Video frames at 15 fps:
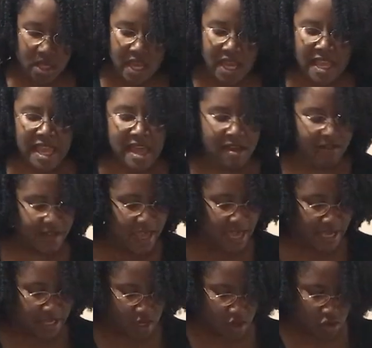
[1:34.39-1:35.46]
Can't have
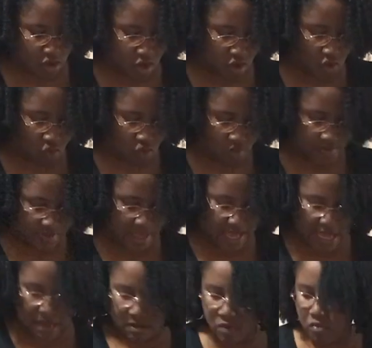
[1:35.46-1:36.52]
hot cocoa
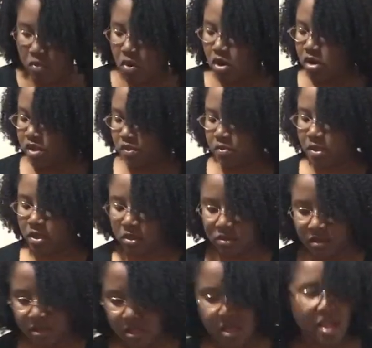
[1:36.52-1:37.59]
without
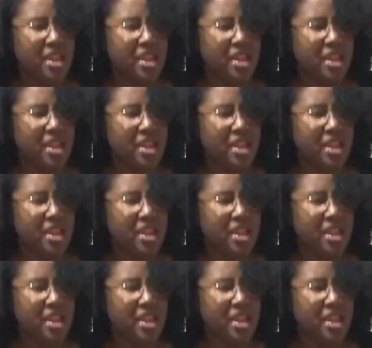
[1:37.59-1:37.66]
marshmallows.